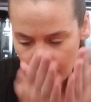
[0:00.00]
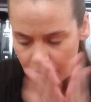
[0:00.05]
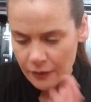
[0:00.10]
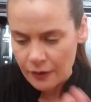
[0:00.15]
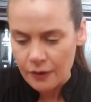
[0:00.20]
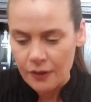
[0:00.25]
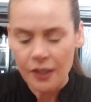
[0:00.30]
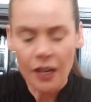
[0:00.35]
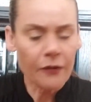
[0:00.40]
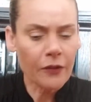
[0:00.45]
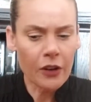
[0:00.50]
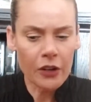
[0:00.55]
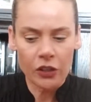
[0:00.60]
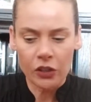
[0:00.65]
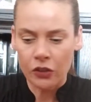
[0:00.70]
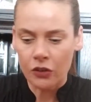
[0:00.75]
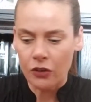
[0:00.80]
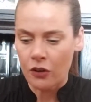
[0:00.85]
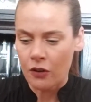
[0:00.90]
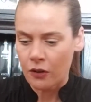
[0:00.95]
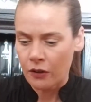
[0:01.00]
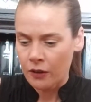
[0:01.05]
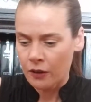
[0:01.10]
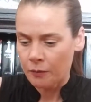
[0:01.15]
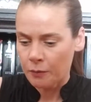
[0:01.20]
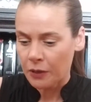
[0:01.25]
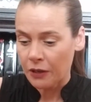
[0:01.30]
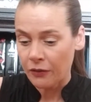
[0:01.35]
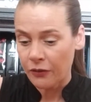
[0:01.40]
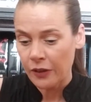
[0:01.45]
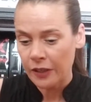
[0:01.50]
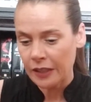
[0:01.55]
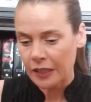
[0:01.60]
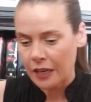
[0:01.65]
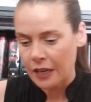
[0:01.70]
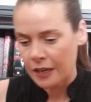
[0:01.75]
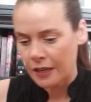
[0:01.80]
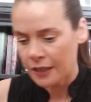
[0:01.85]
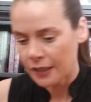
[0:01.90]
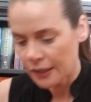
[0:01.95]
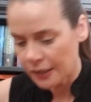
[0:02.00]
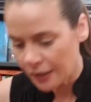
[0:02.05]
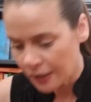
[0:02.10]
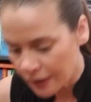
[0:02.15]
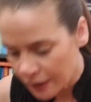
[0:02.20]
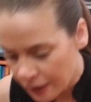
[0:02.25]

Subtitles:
It's not very strong, but it feels nice.